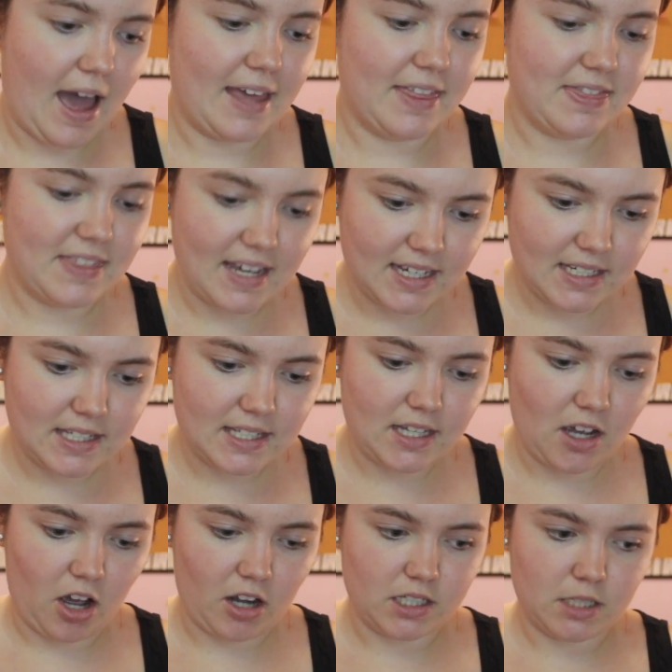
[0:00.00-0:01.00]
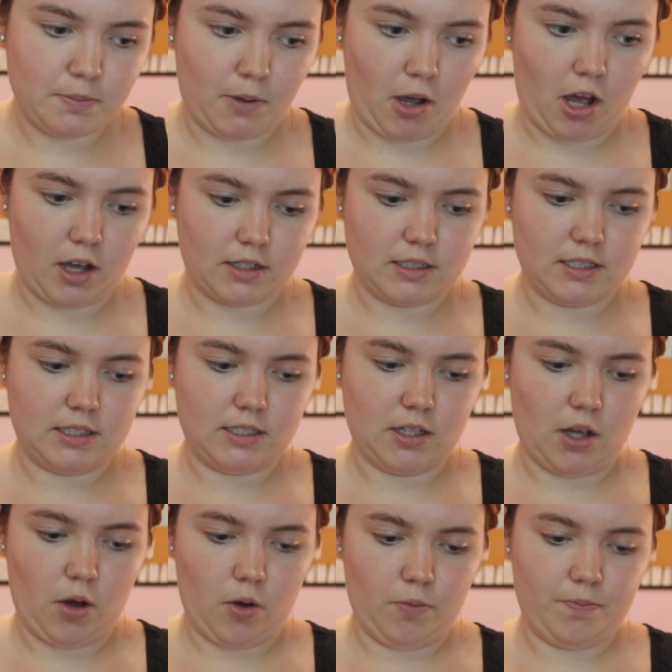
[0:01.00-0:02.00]
I think it's the August box,
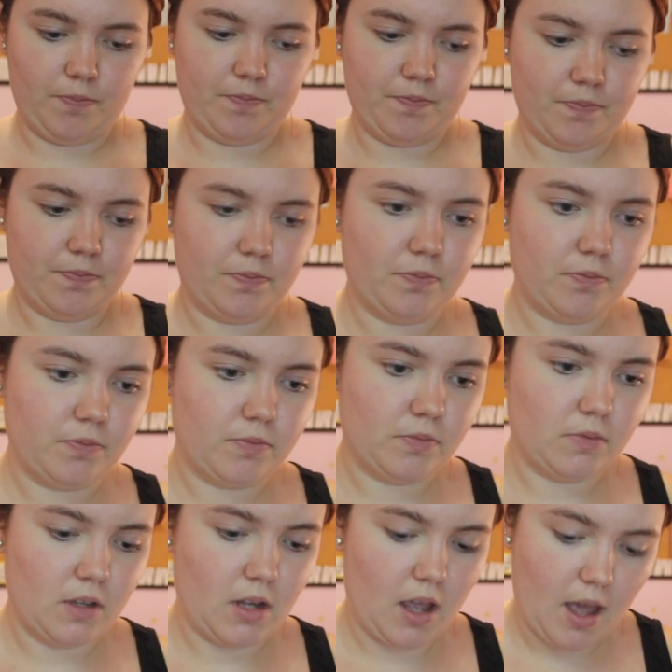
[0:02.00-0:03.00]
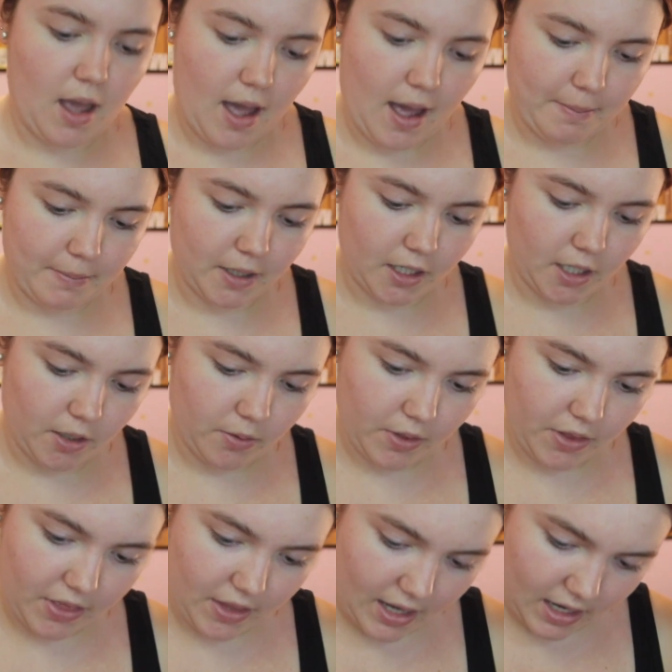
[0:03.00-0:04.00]
so I'm gonna go
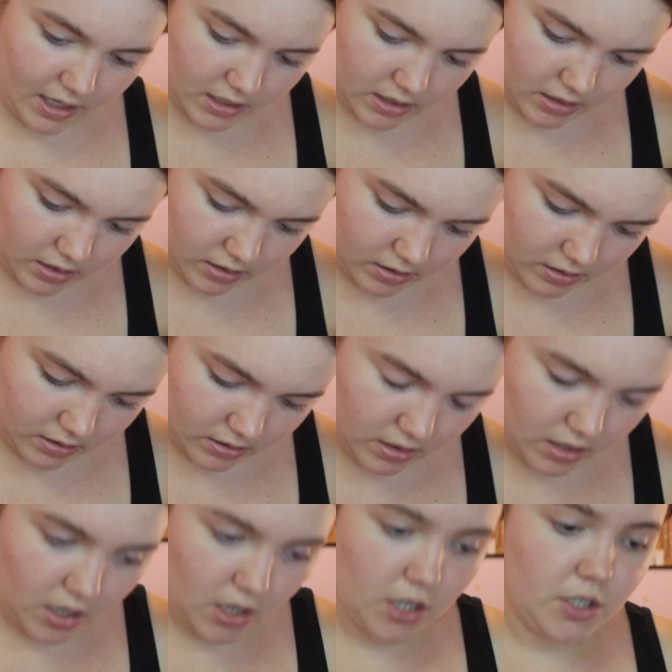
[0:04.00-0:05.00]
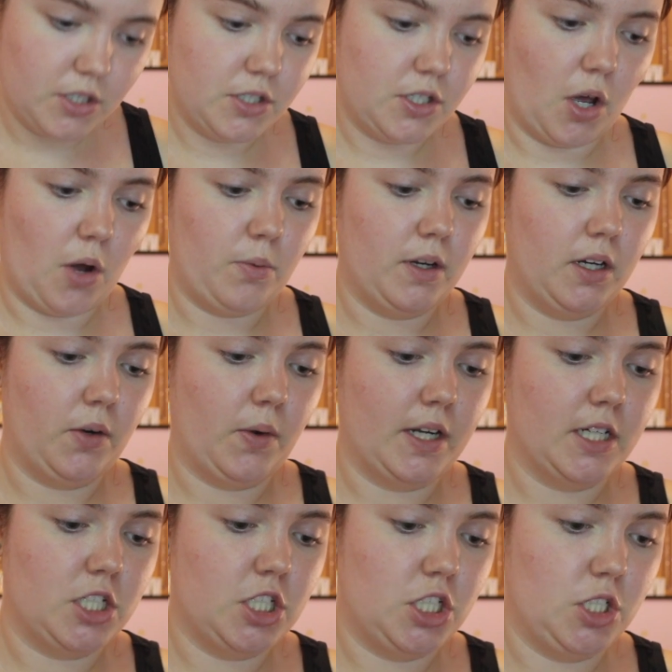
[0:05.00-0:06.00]
with that. So we're
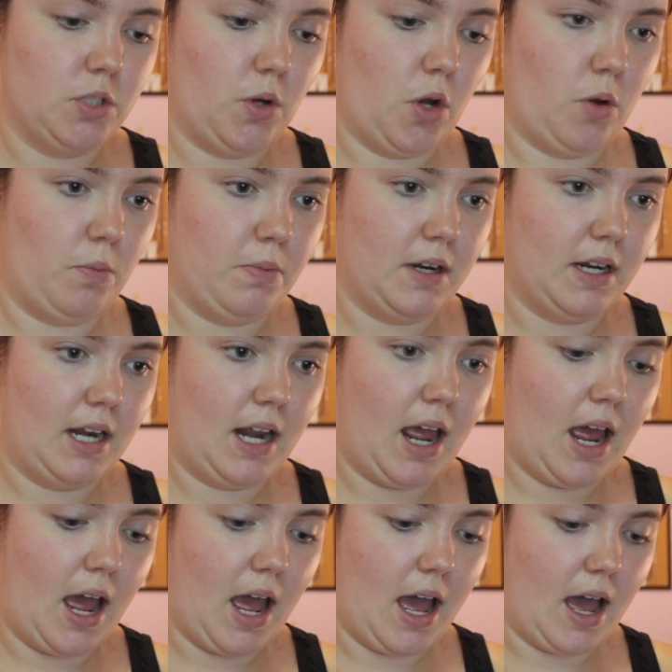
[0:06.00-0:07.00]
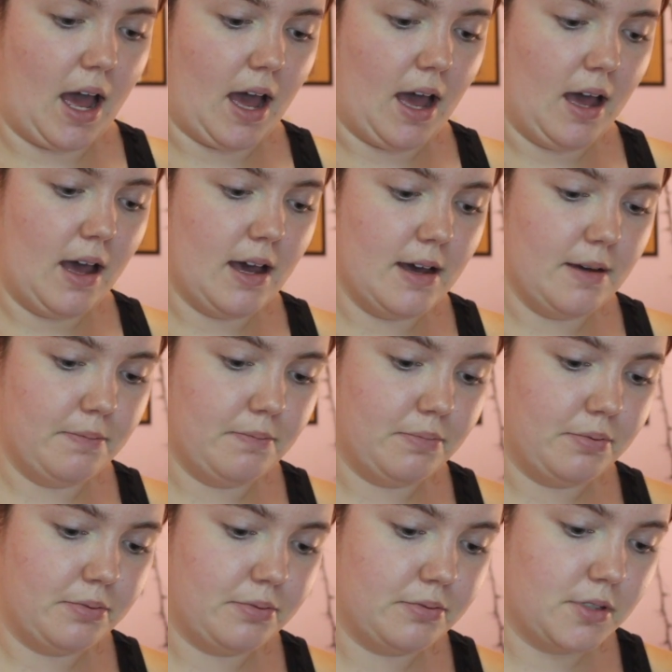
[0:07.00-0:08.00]
going to open it up.
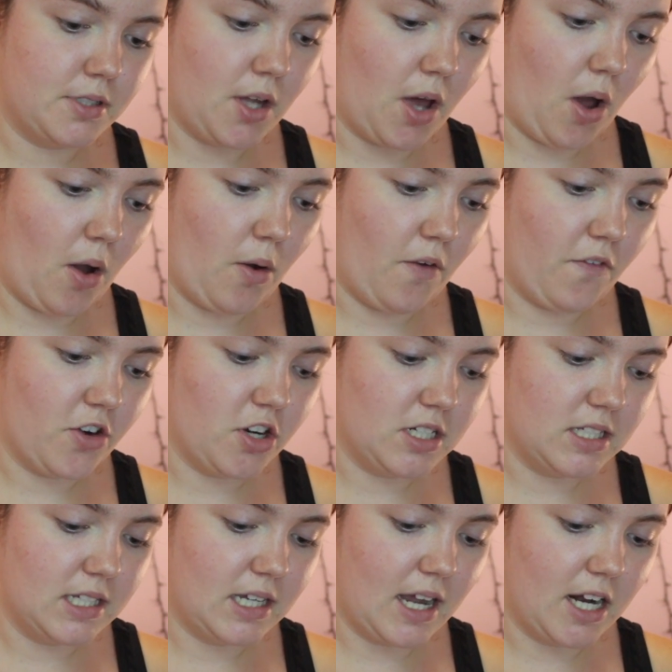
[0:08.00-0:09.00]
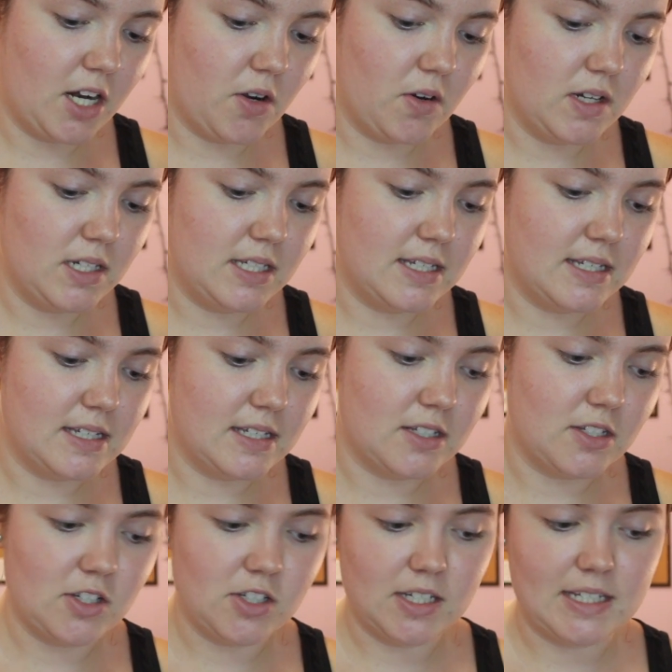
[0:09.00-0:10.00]
So first thing I noticed is
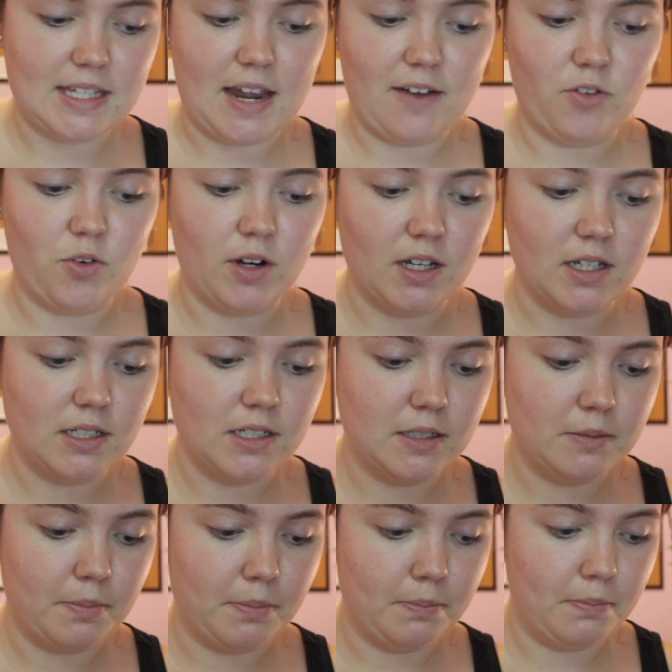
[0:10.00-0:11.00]
this looks like everyone else's